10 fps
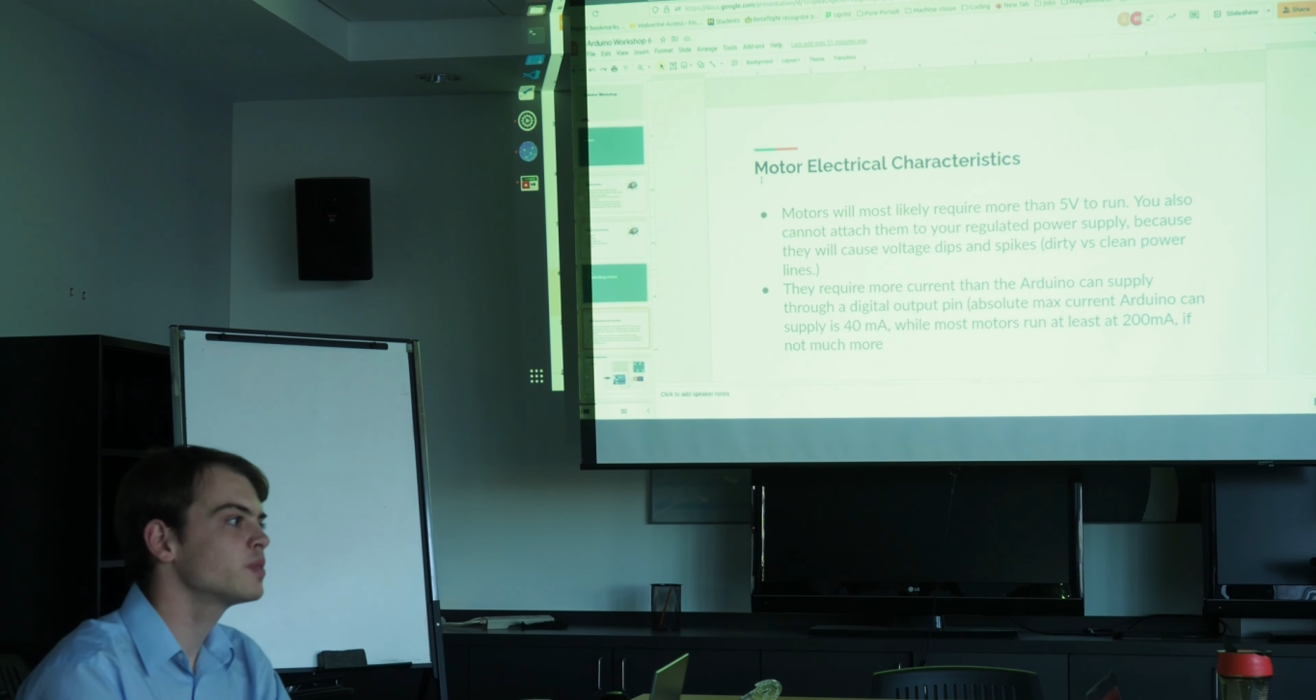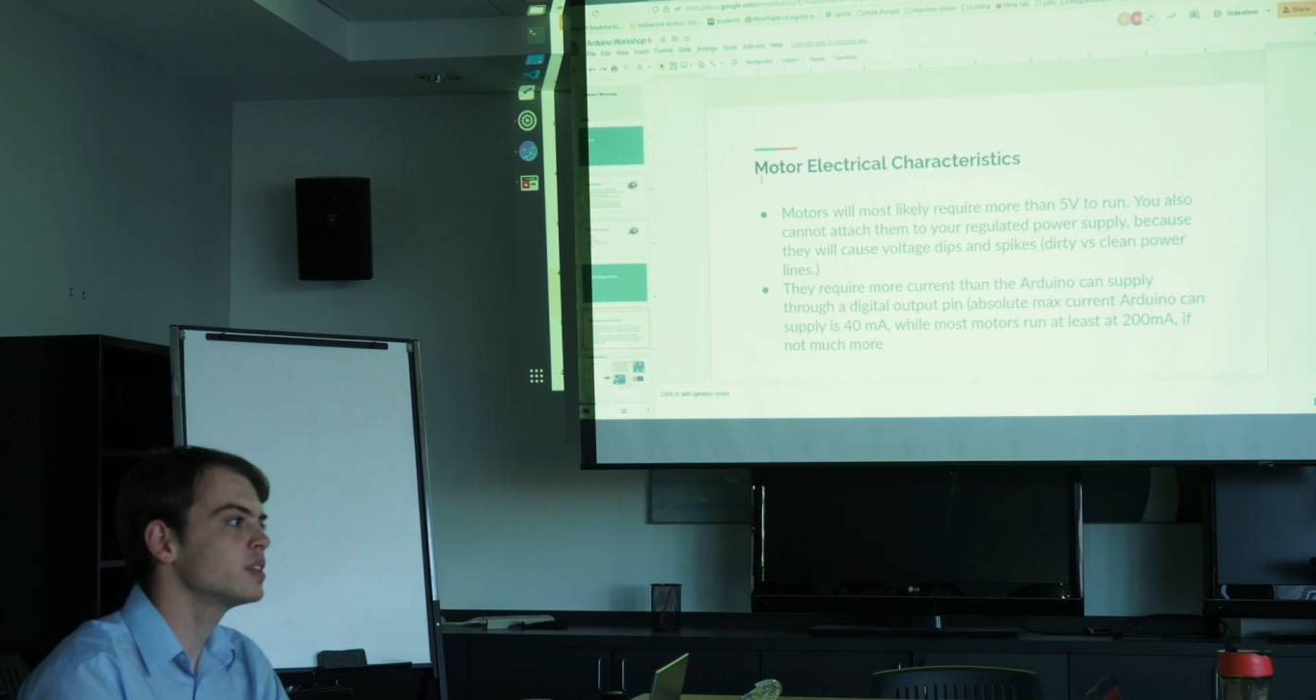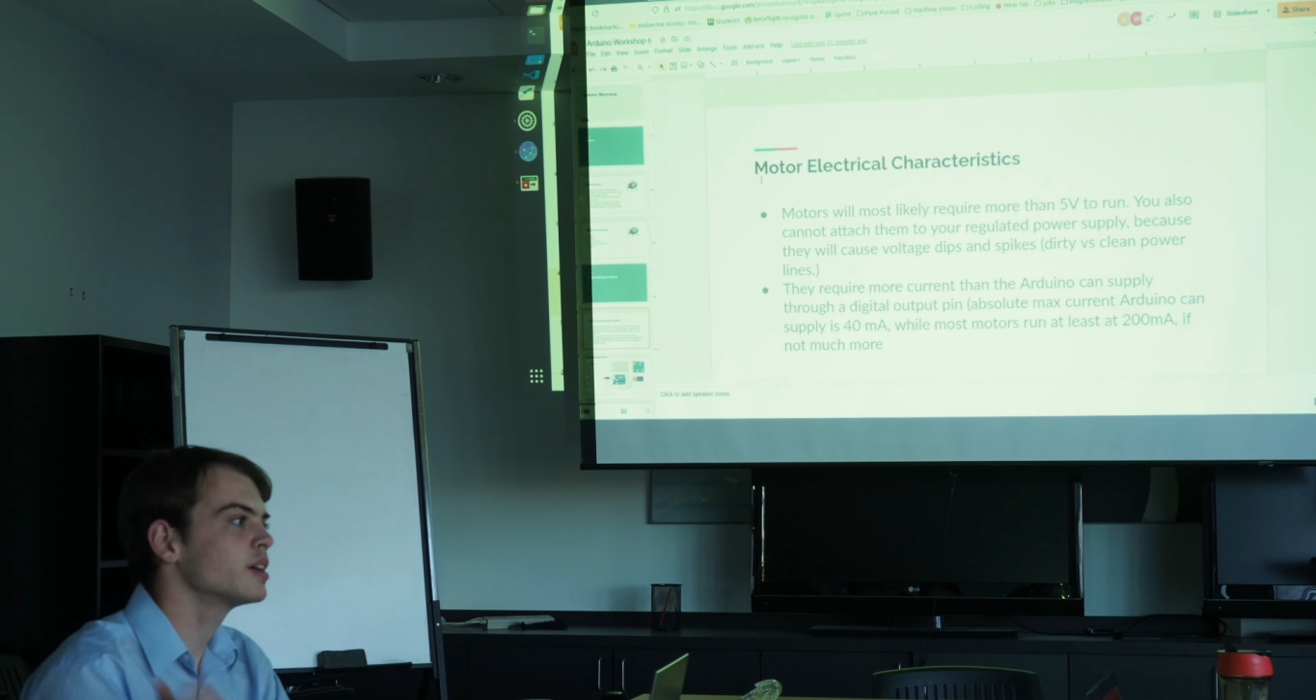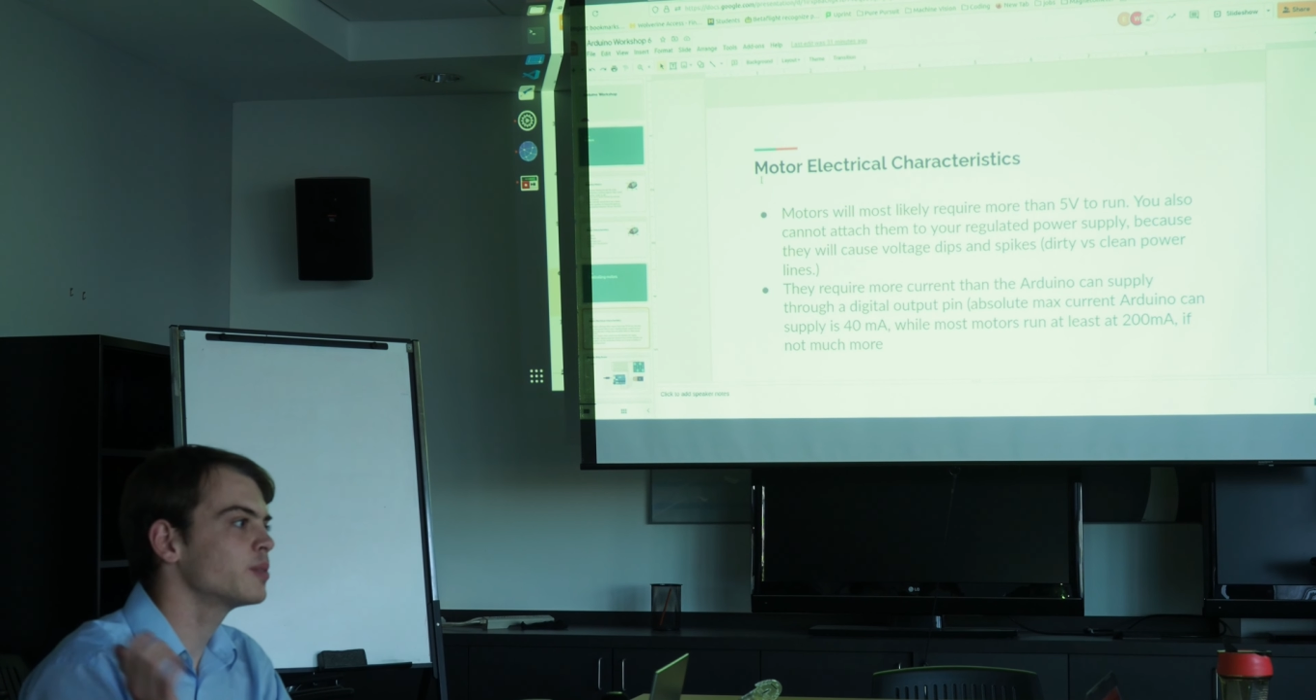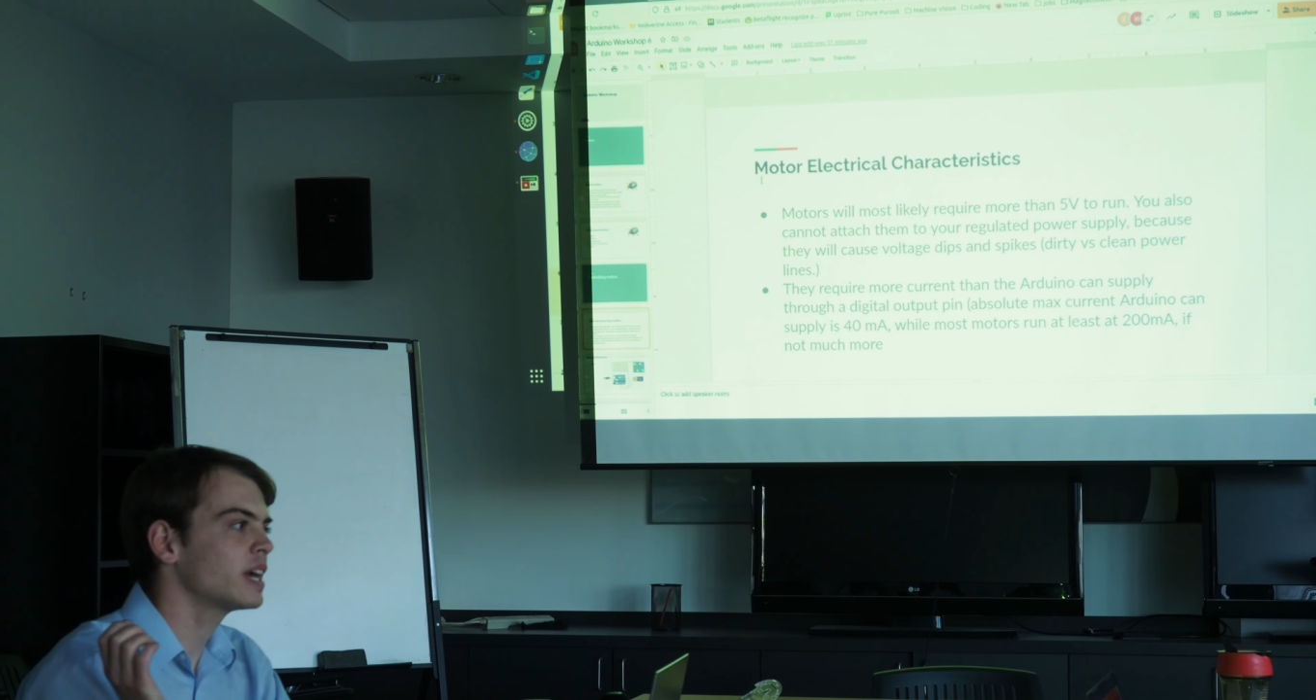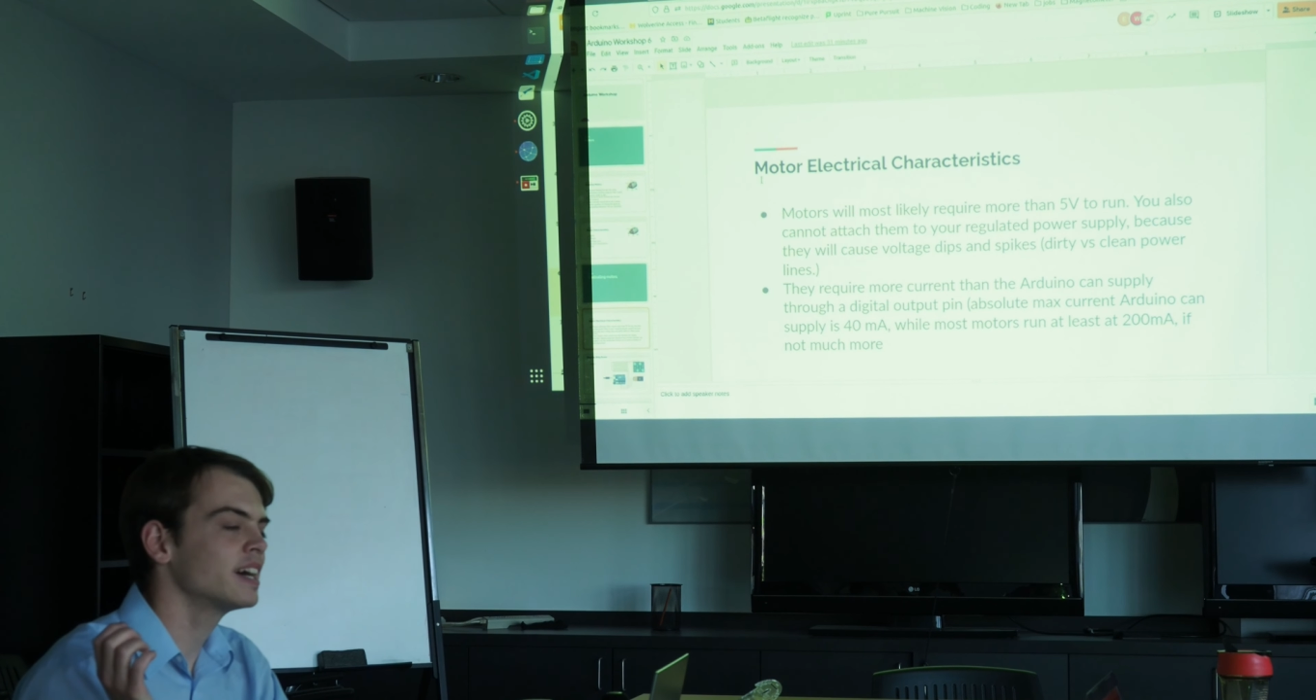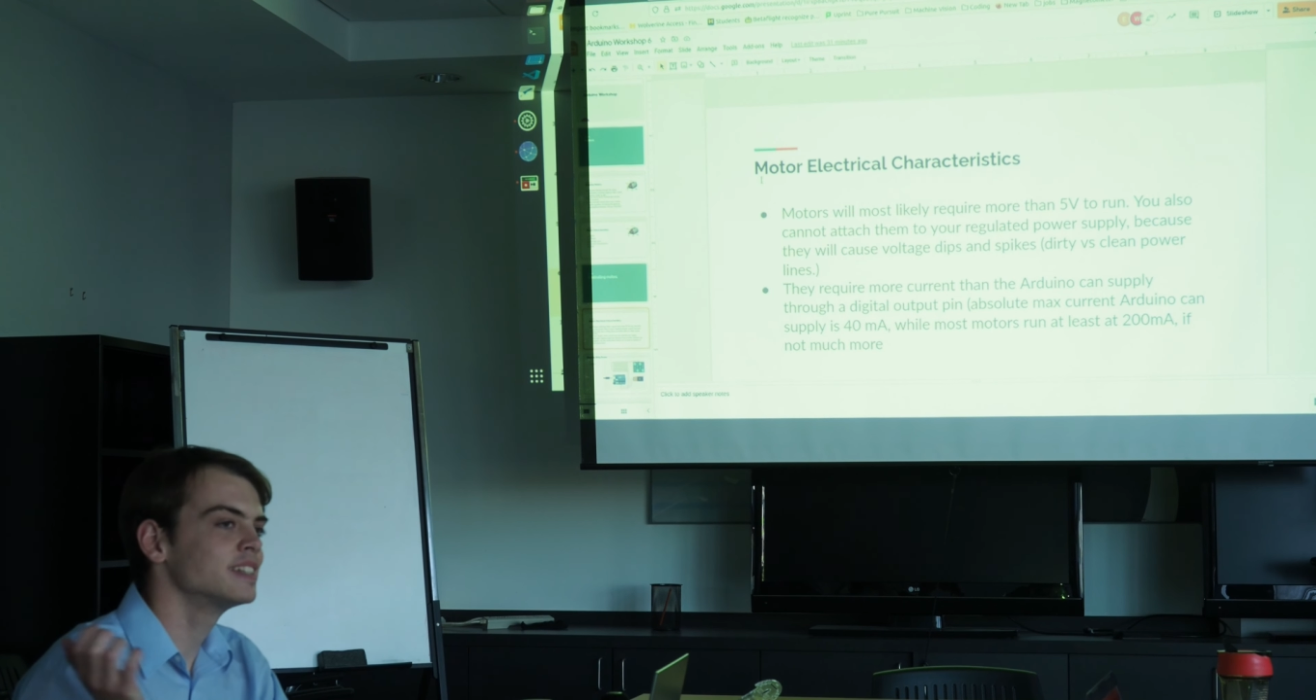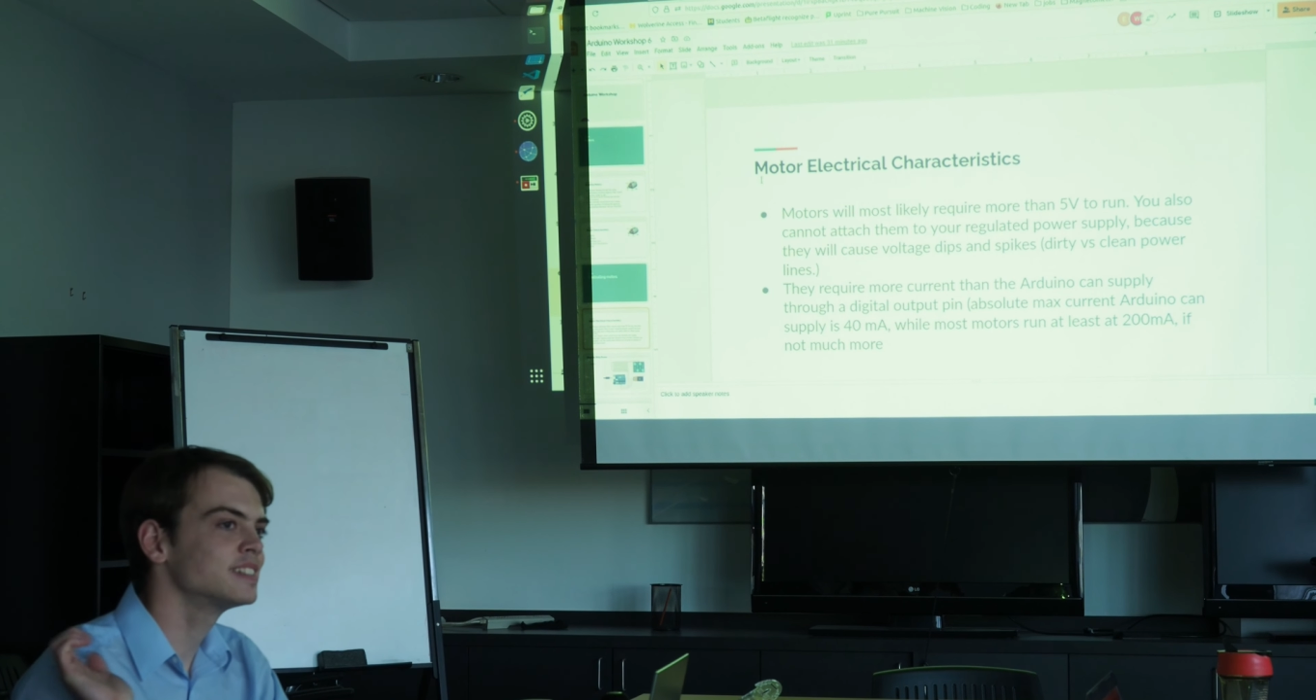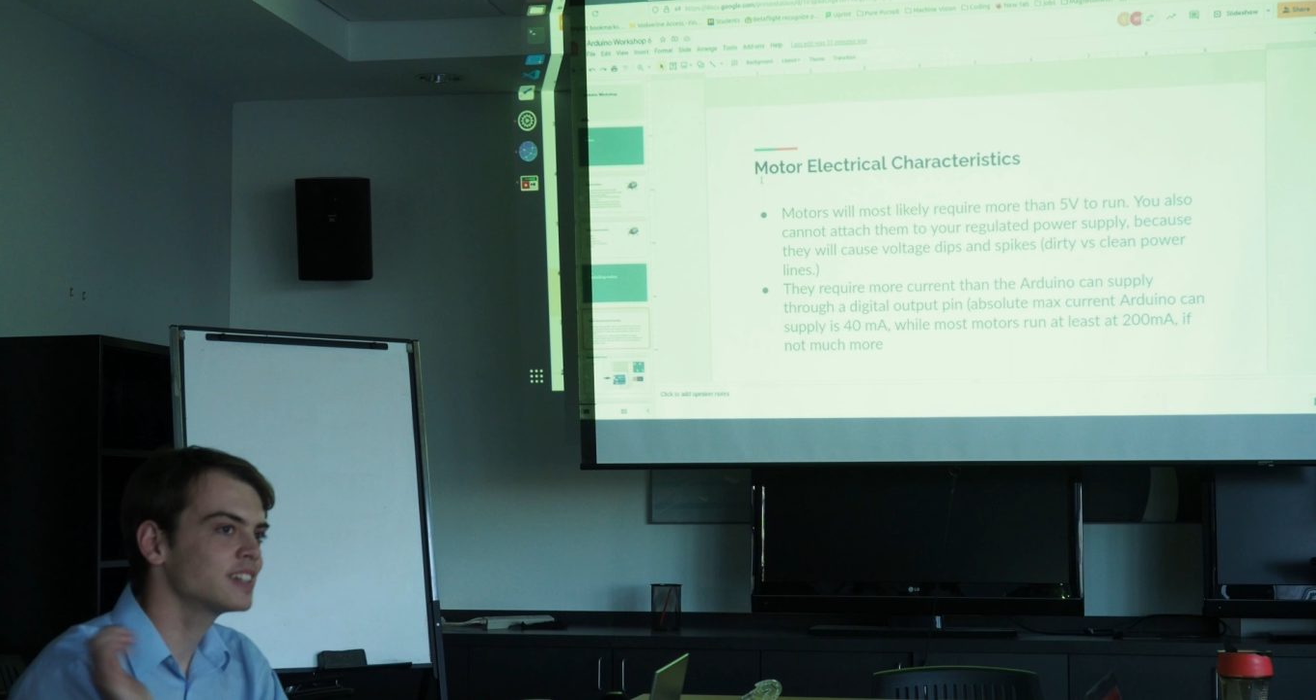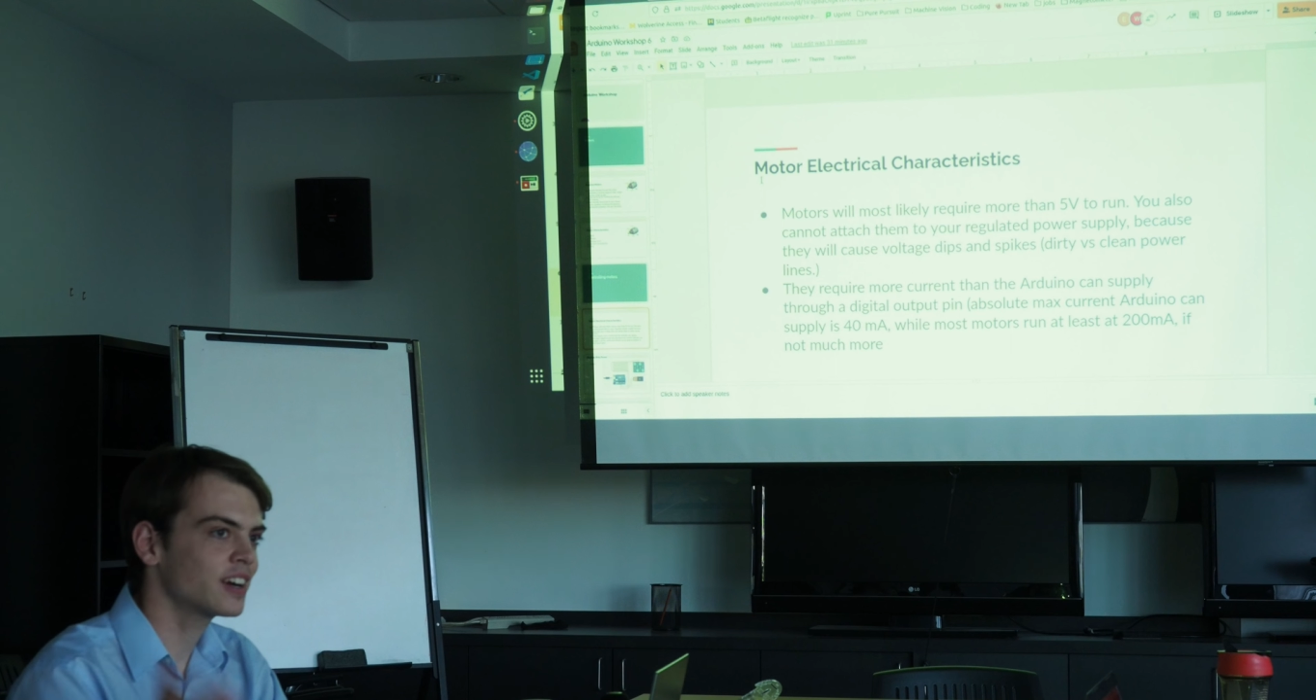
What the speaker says: and that we had